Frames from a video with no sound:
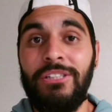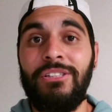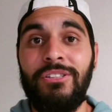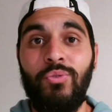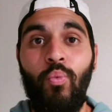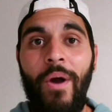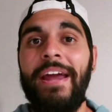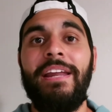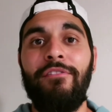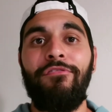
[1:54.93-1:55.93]
just
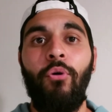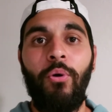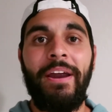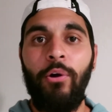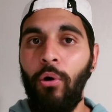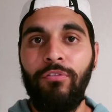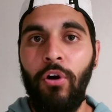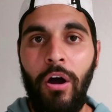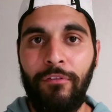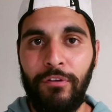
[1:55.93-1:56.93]
waiting for an
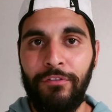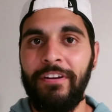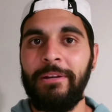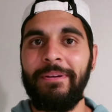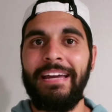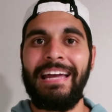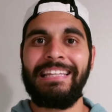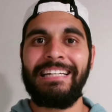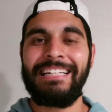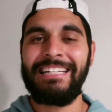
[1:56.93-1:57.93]
overhaul for Figment, and
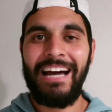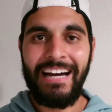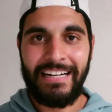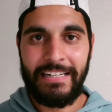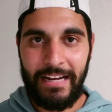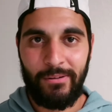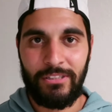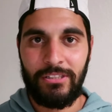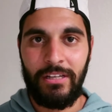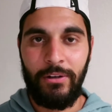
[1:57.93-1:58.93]
they did not
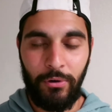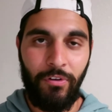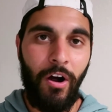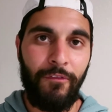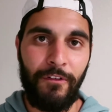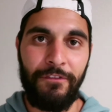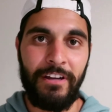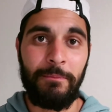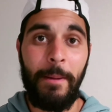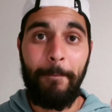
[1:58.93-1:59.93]
announce an overhaul for
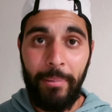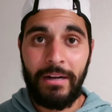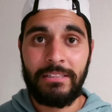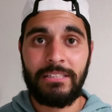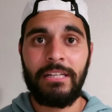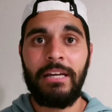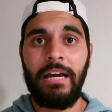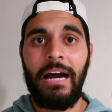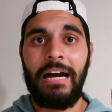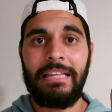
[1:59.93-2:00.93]
Figment, but
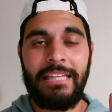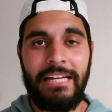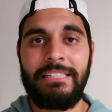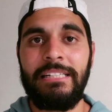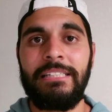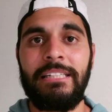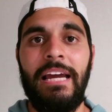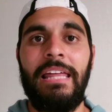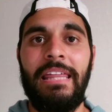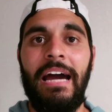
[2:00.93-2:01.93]
they did
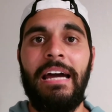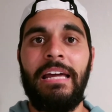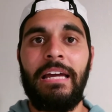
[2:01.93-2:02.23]
say that